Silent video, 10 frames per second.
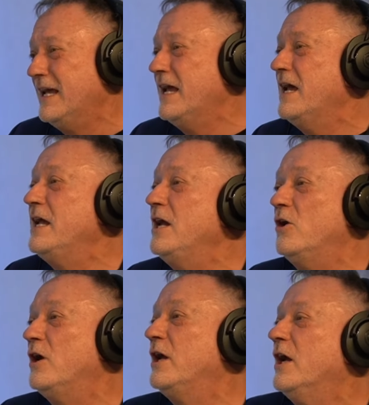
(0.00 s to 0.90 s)
Yep.
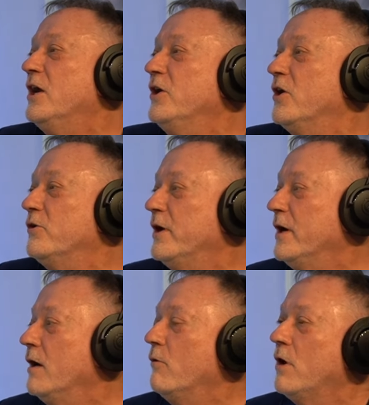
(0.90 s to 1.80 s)
Here, you know,
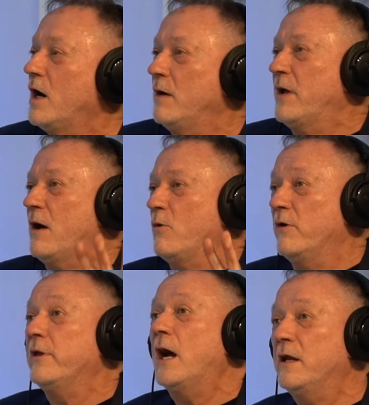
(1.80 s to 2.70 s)
well, I'm not
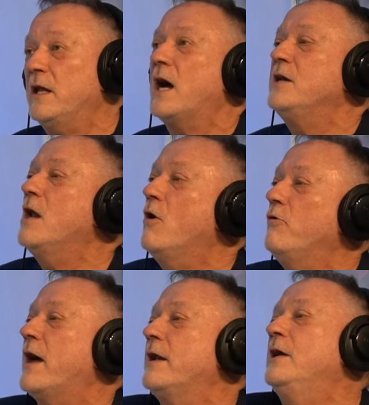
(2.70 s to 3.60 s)
worthy. Uh, yeah, I
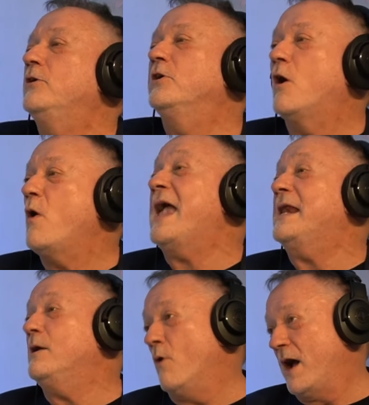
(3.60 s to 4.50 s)
know that. Here you go
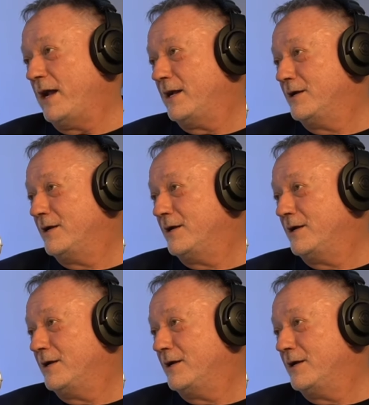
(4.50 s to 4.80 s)
anyway.